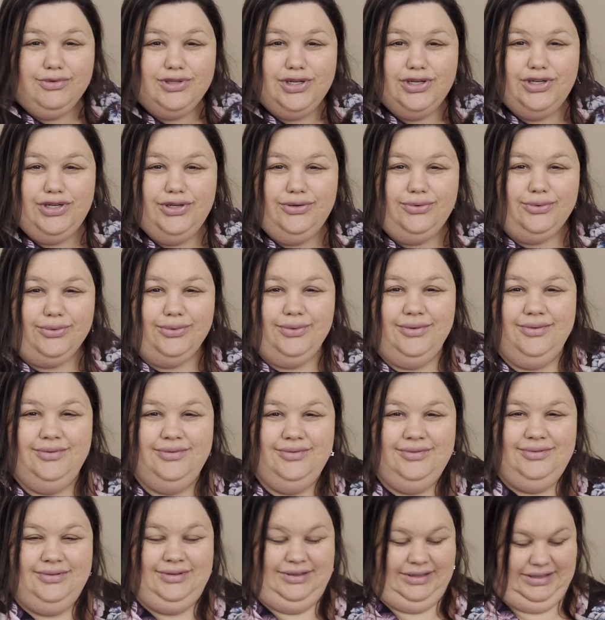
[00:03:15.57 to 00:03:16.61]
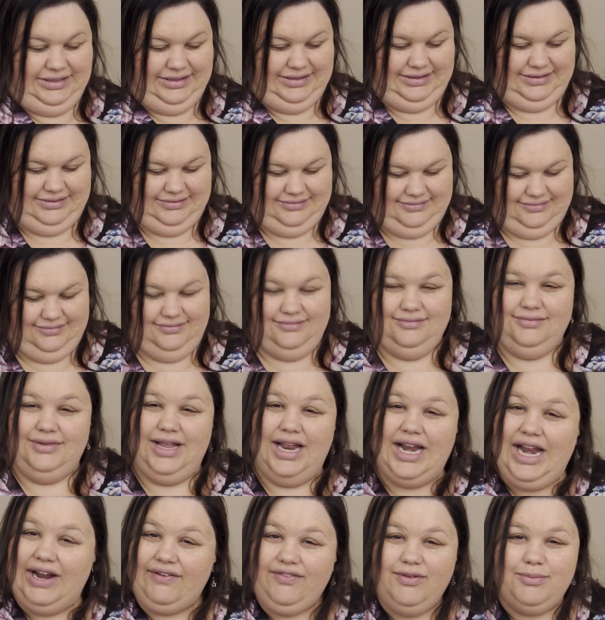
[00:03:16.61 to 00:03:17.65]
to do.
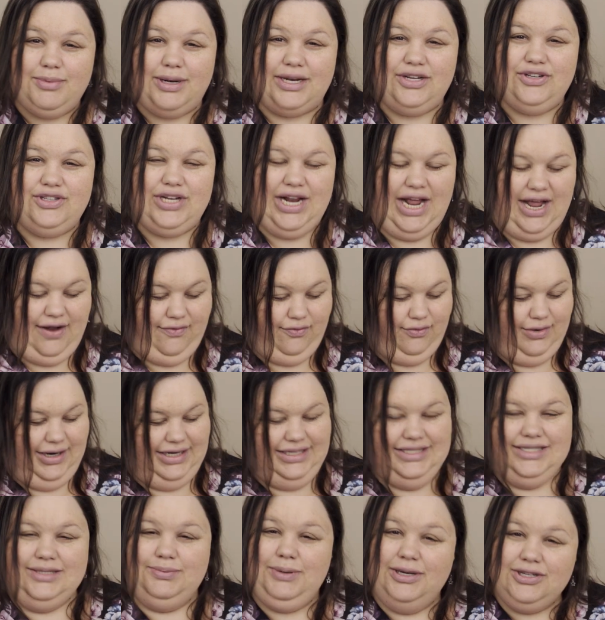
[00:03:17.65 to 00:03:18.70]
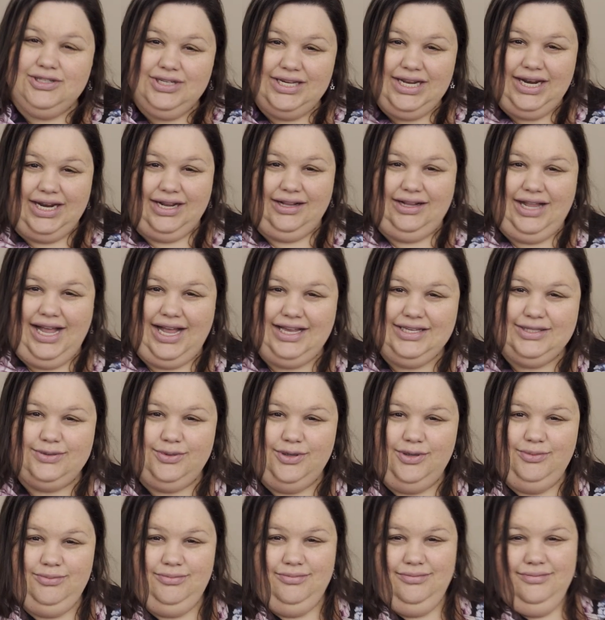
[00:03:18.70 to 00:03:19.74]
And everybody should have rights, especially in a
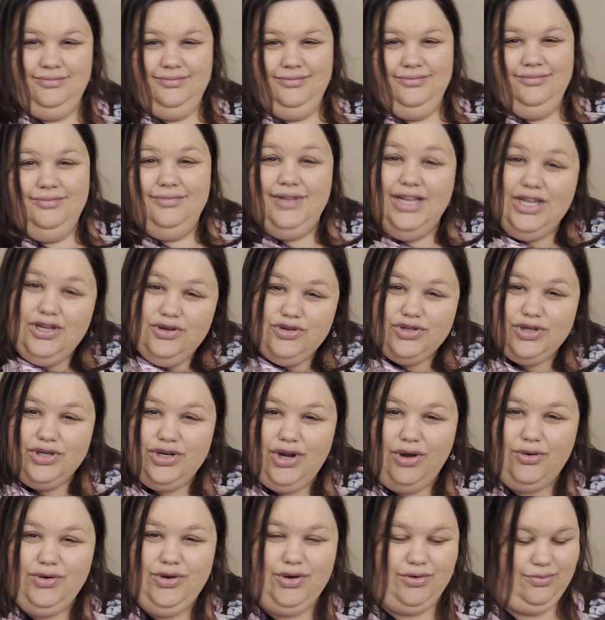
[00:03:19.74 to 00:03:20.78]
classroom. And you should know your